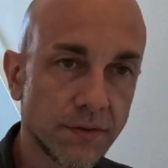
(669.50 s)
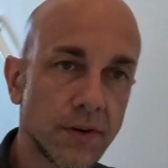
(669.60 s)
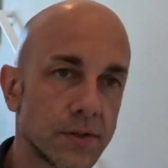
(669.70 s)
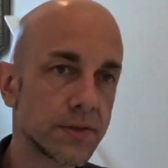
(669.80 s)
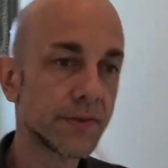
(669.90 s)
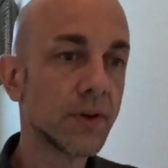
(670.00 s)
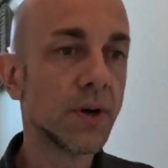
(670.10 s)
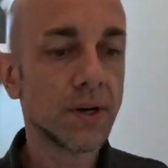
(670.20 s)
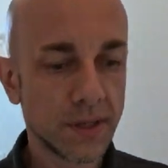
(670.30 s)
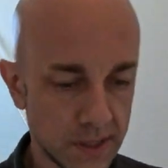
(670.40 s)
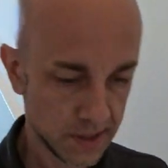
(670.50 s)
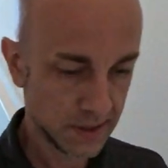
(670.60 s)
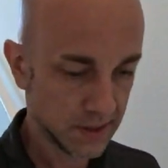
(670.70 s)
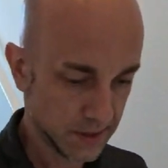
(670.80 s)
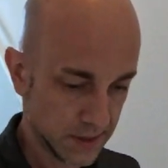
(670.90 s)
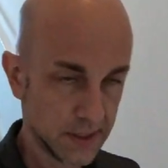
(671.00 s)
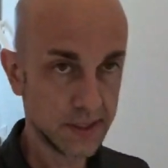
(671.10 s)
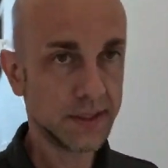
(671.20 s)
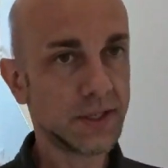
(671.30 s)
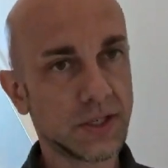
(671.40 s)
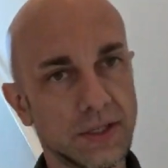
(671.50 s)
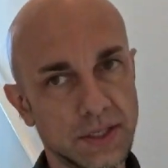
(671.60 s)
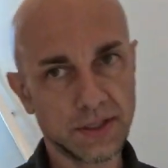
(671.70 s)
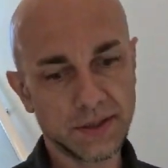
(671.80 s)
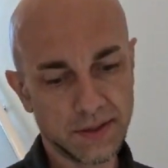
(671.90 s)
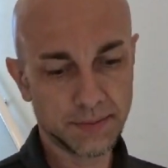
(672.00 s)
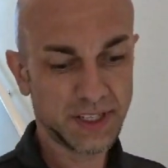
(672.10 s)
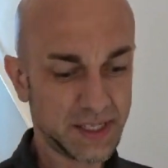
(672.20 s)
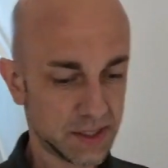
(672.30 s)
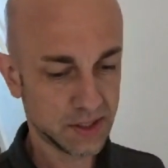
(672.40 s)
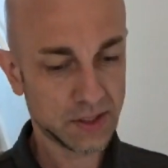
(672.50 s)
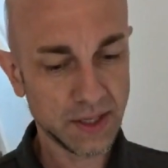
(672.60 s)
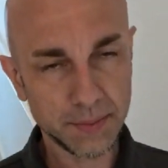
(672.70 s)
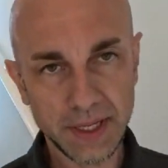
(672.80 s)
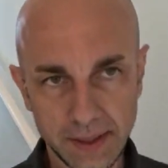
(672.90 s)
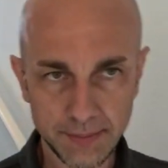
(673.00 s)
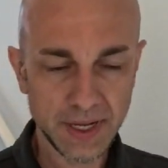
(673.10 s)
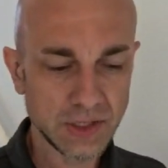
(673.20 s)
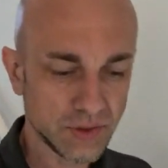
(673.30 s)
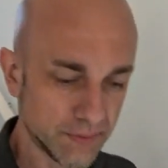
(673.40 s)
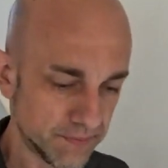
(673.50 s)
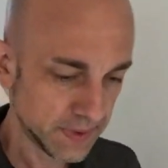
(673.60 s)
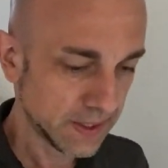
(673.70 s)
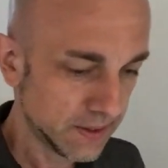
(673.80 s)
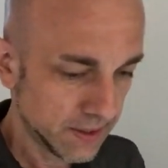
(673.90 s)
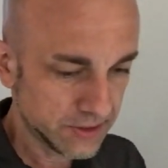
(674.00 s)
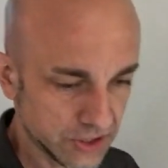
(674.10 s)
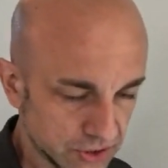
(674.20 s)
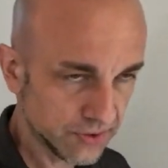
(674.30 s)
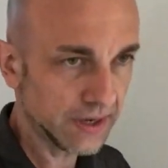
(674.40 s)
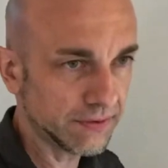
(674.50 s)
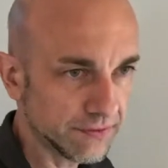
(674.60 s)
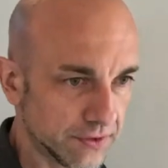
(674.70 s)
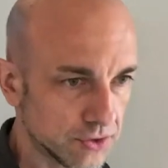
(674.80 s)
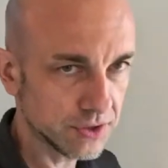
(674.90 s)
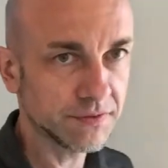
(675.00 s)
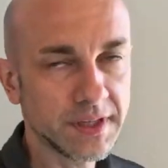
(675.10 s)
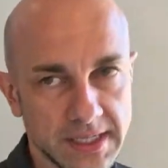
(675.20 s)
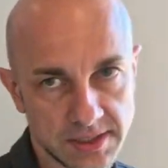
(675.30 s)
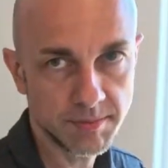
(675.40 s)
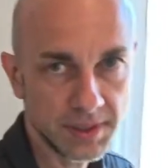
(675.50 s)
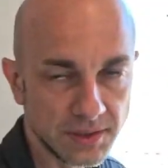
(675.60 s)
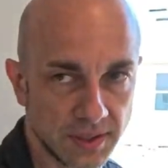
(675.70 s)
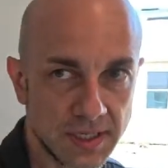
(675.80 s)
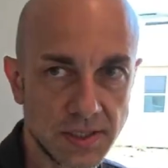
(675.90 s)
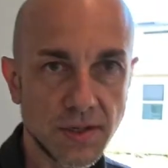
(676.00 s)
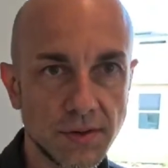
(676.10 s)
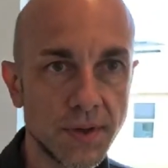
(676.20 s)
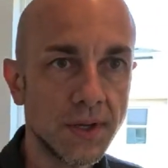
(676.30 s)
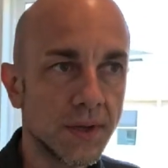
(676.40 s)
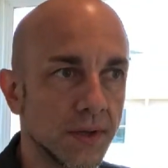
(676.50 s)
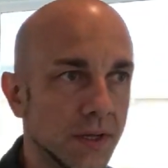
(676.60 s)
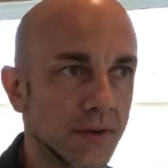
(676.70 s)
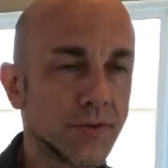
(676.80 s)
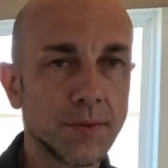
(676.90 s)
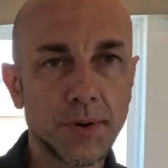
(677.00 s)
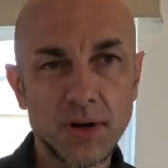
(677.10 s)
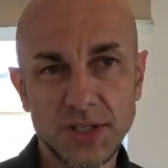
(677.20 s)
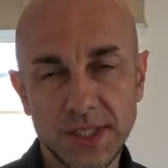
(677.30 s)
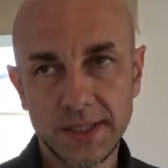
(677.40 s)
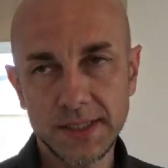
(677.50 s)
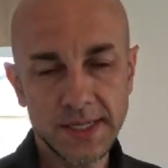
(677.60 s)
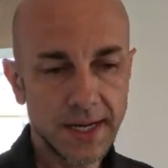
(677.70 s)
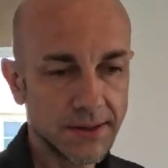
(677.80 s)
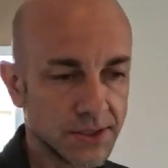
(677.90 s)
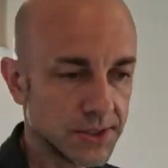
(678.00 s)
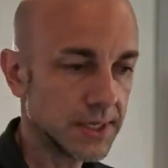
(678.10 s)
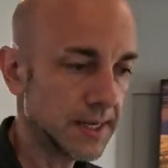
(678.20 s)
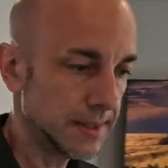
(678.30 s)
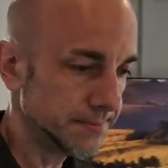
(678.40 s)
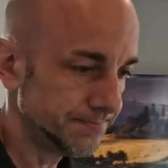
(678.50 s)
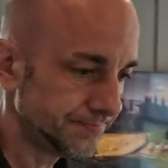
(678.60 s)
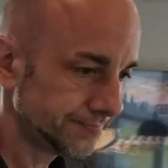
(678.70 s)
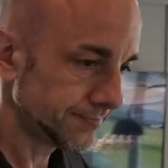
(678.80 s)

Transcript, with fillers: the first floor in addition to a place to sleep like a bedroom. It's just great for future flexibility. So if you're purchasing this house and